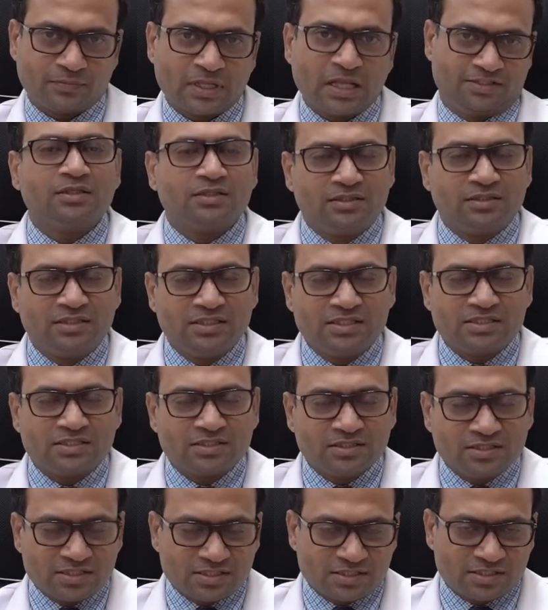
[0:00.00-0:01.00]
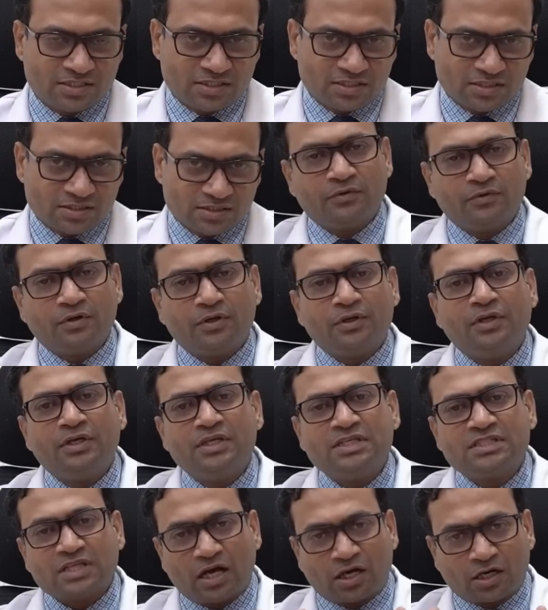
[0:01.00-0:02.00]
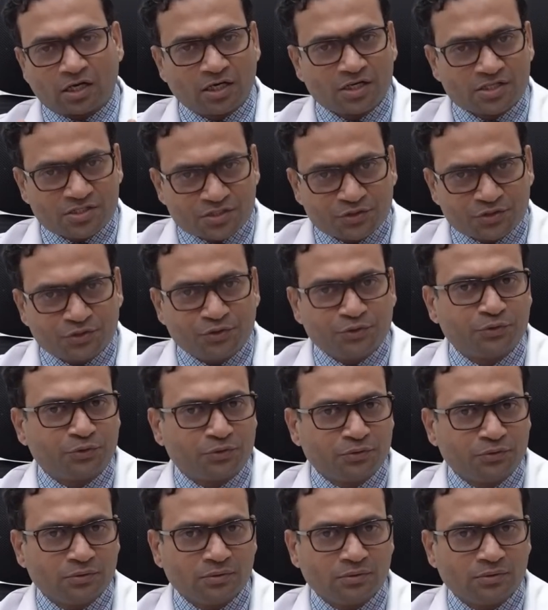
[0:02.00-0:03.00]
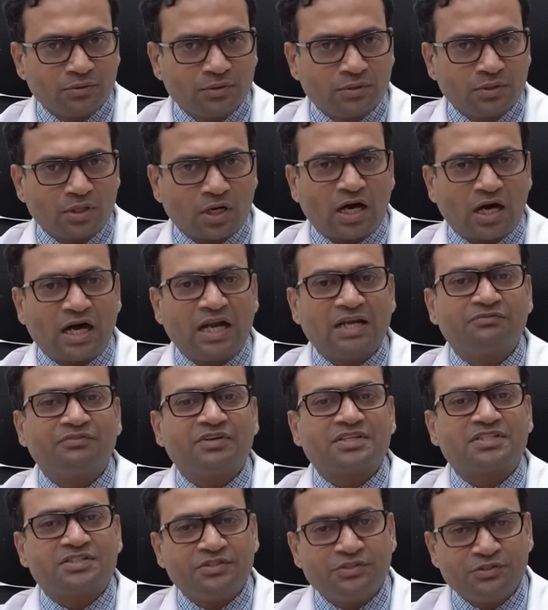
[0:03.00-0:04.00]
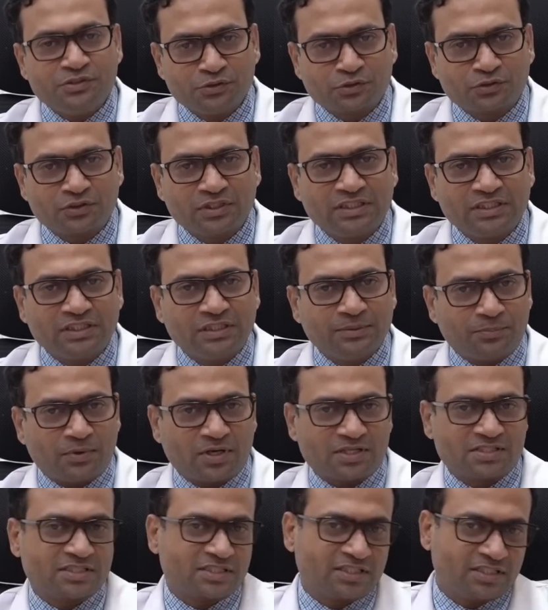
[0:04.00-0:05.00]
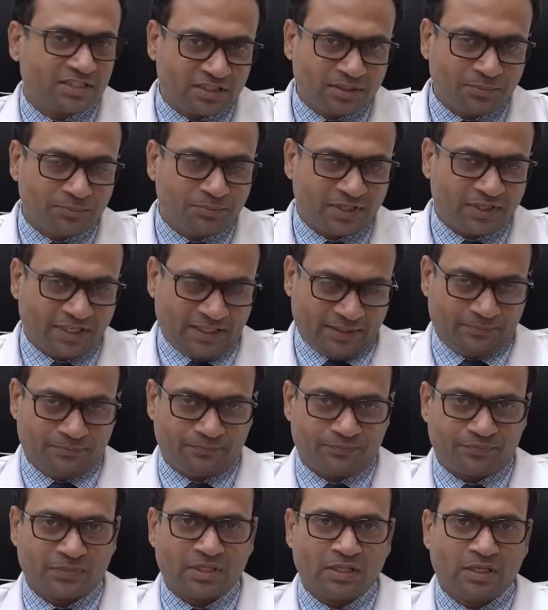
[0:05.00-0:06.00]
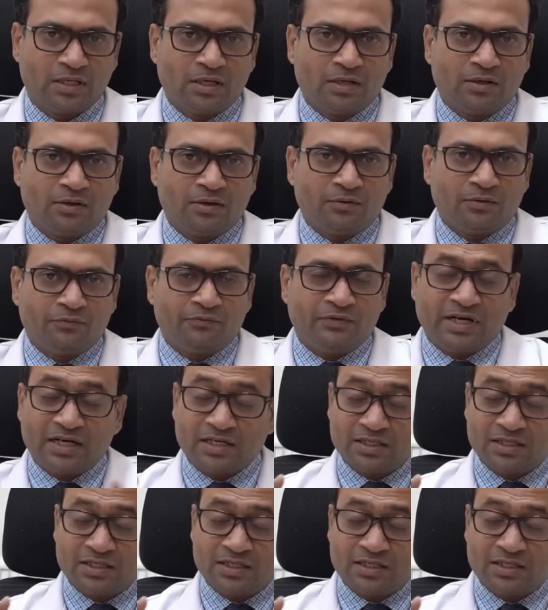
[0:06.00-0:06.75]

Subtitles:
This disease occurs due to alpha-synuclein deposition in the brain, where